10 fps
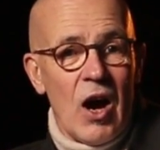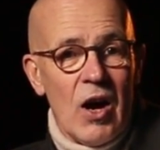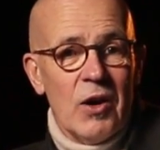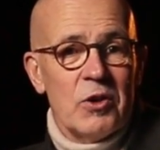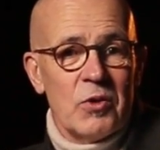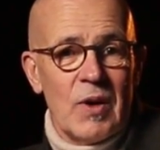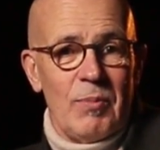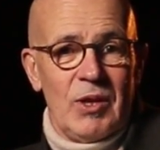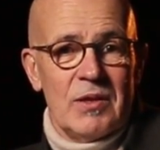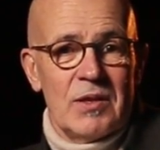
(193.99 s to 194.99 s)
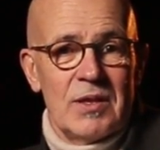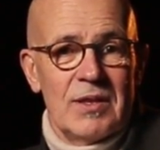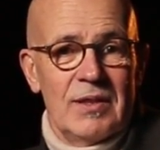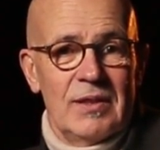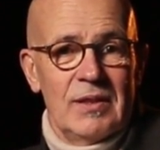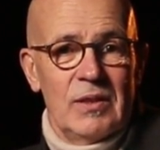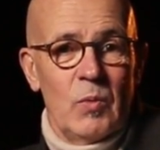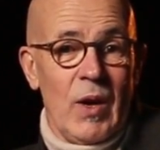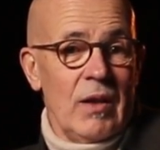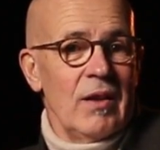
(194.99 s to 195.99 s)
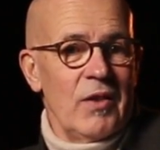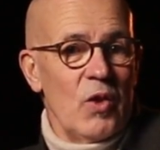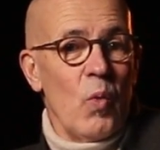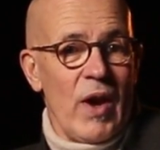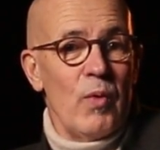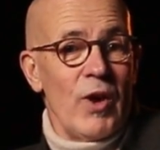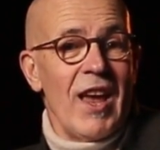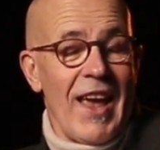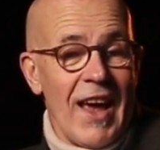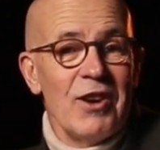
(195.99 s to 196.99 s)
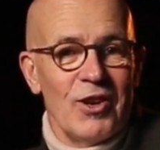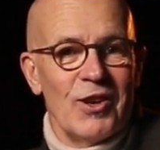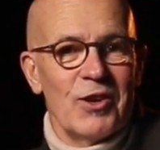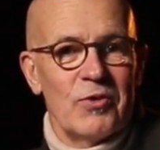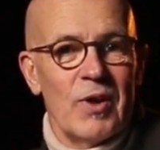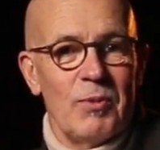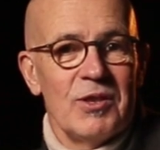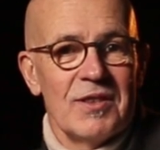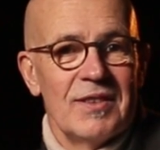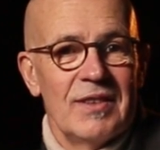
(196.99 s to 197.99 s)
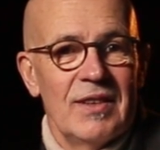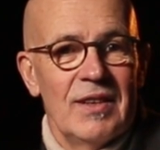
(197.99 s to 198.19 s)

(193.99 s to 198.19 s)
Our troubles, well, the way we handle our troubles,